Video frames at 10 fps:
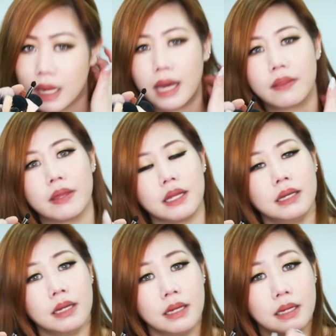And then
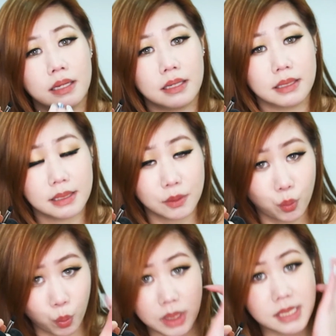
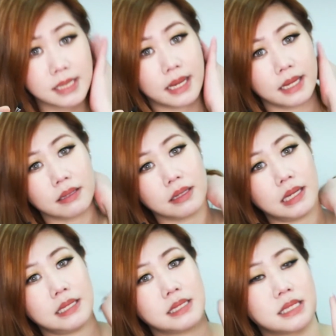once again,
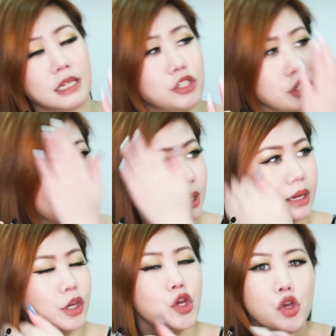in such a
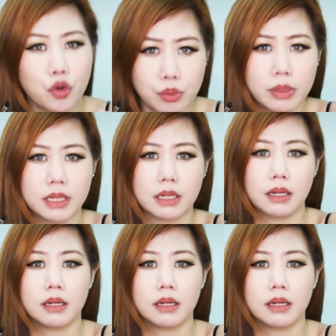humid